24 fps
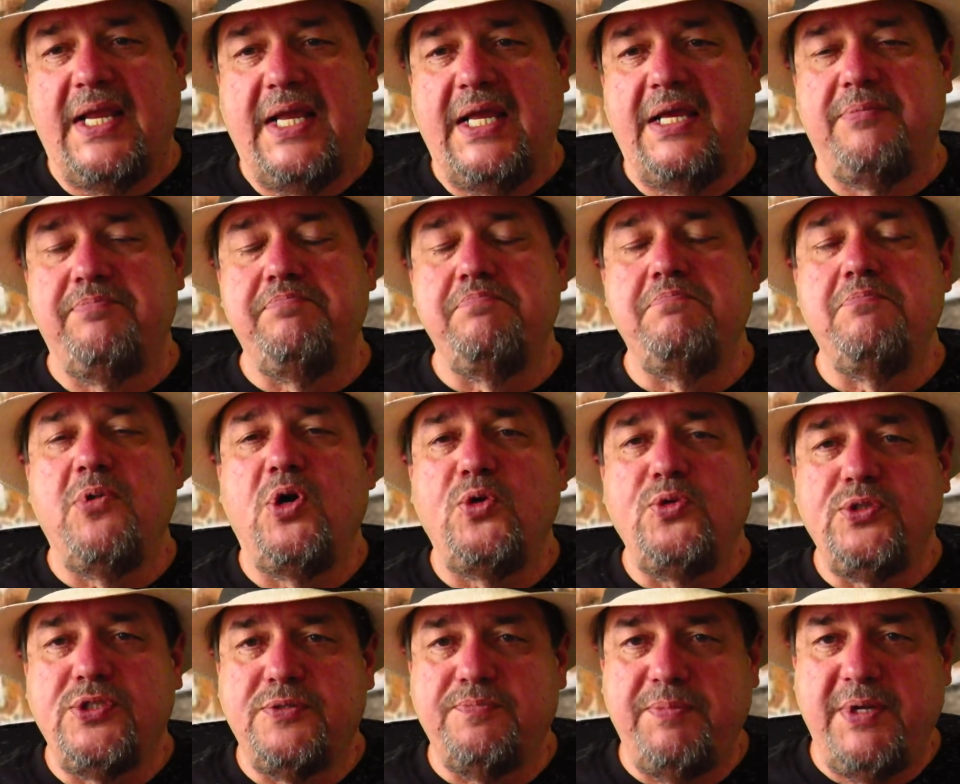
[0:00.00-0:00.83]
And
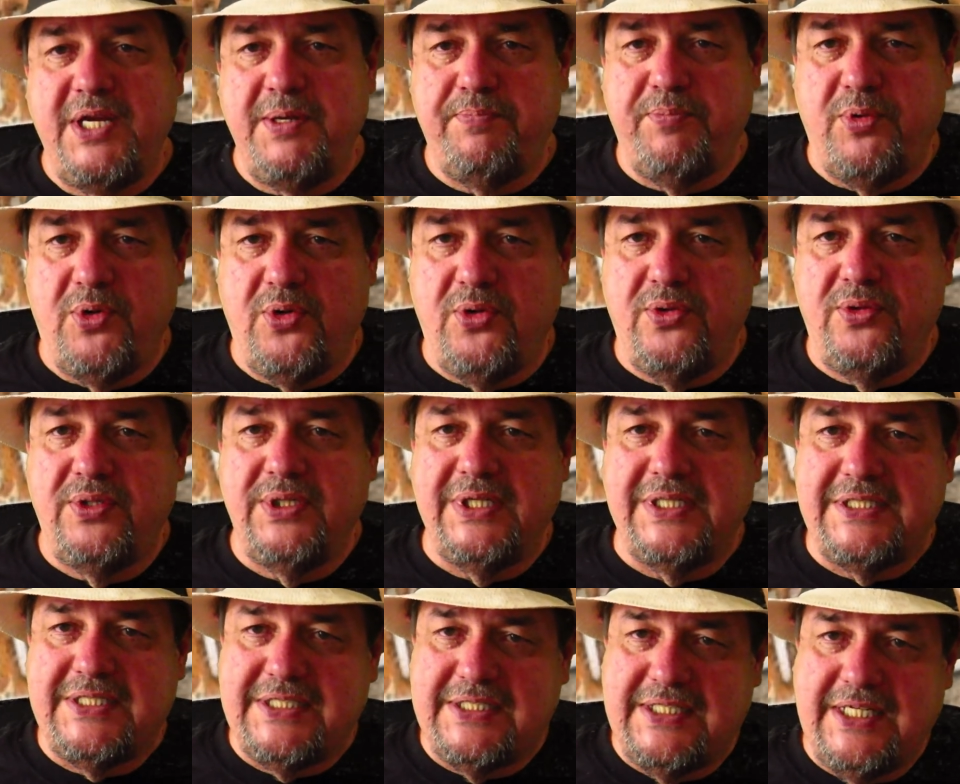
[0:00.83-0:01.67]
most people,
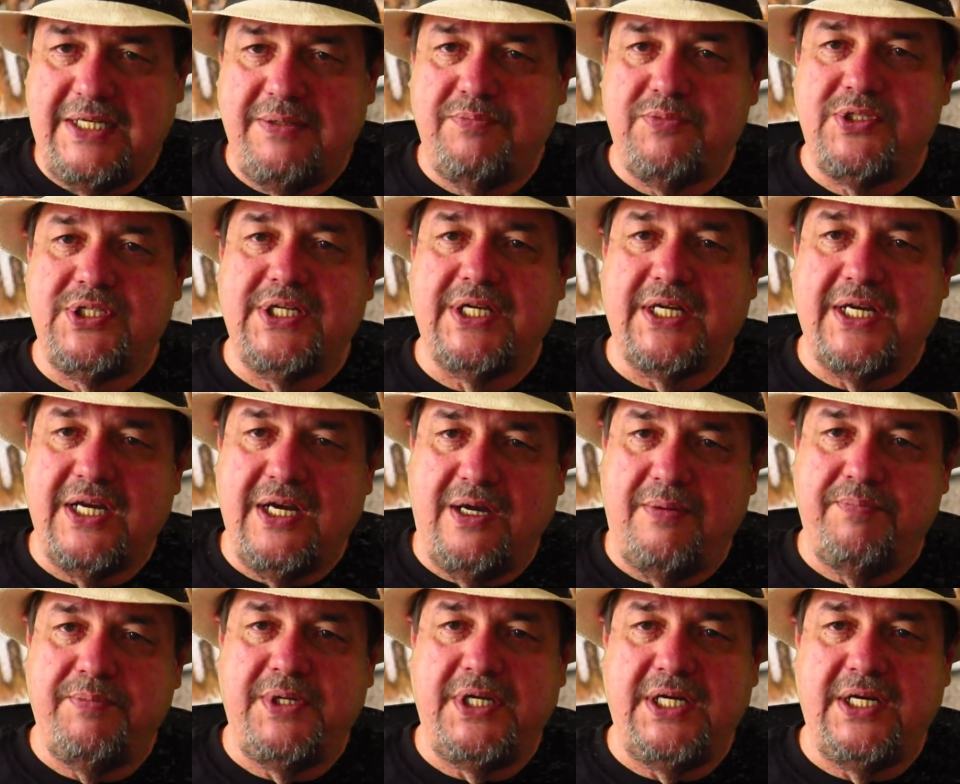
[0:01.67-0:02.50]
it seems, that
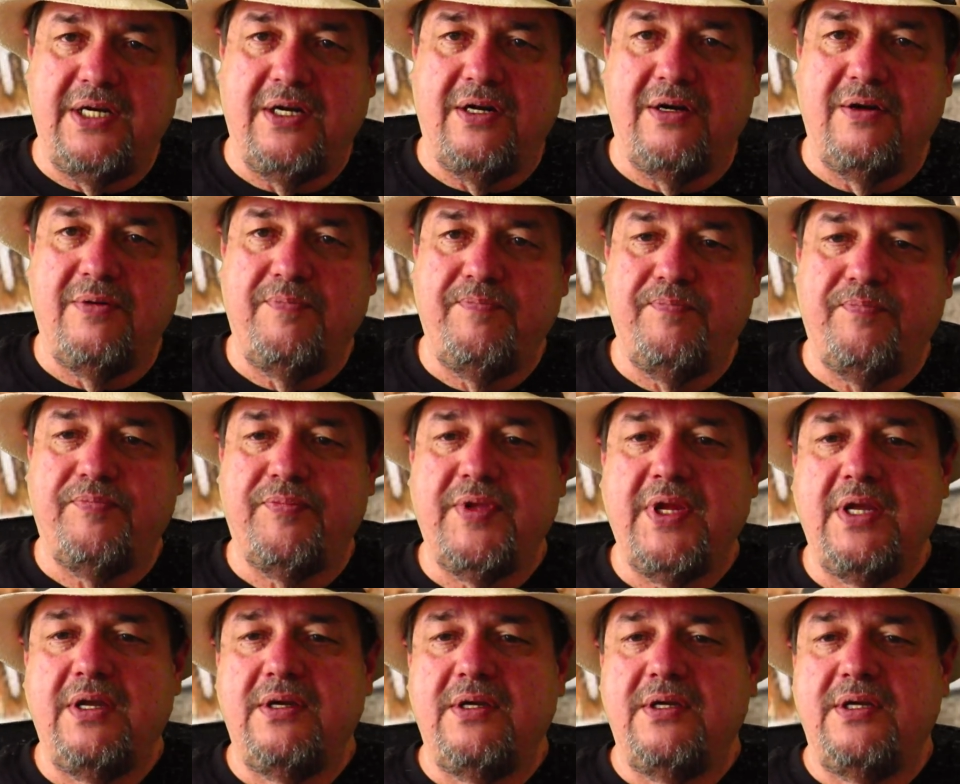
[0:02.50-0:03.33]
come here
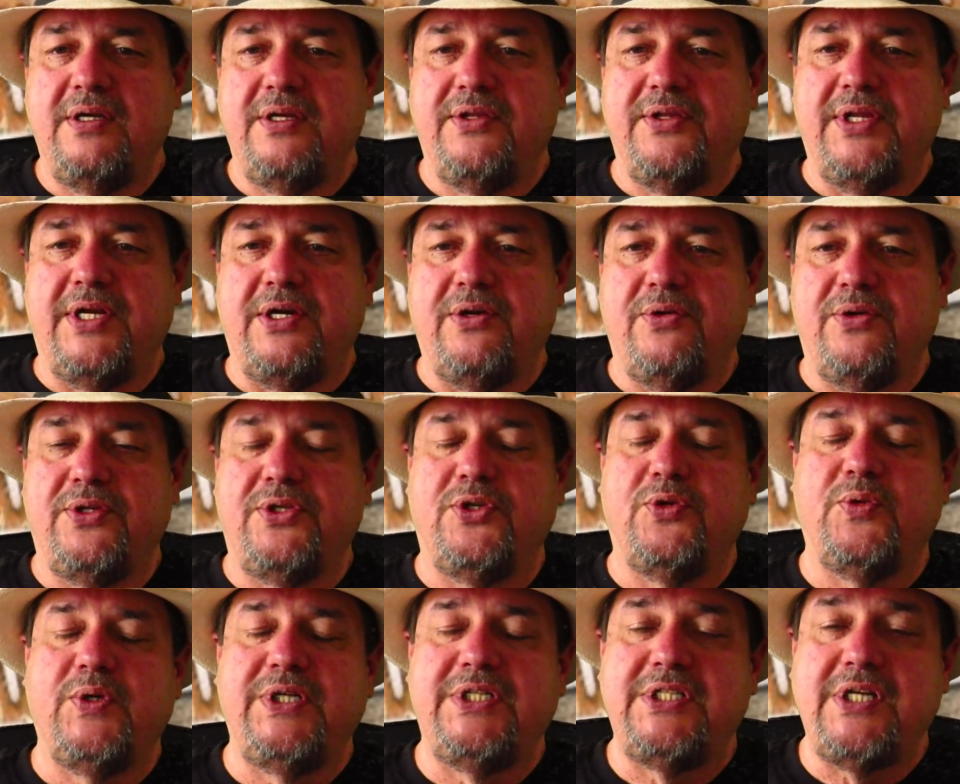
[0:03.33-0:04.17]
that are
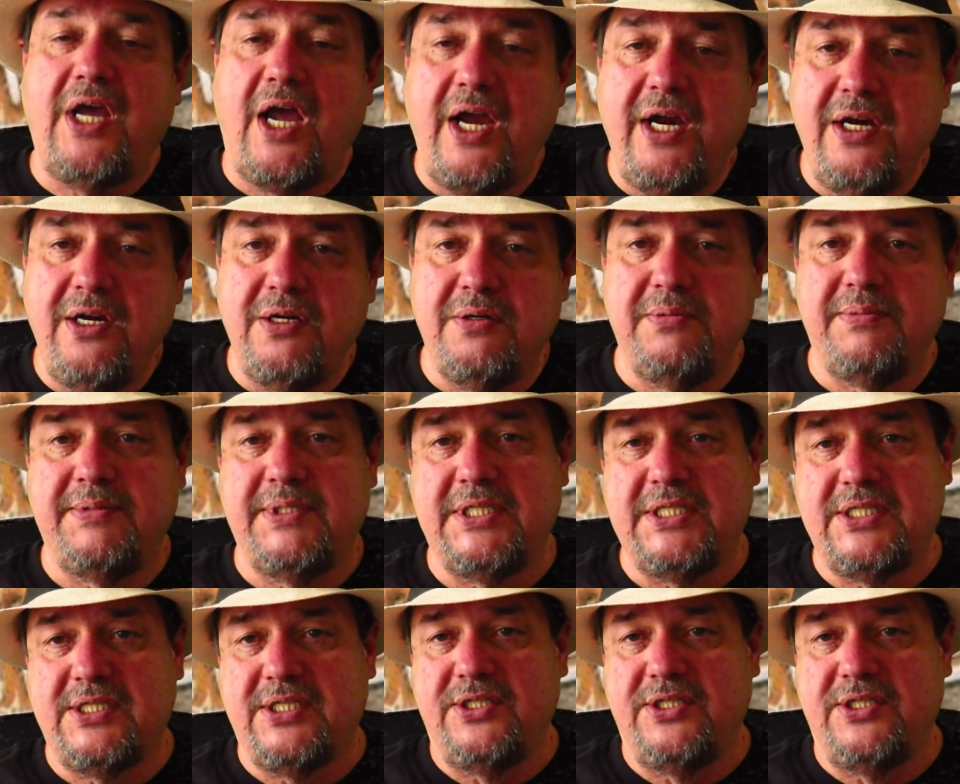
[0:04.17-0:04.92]
in the retirement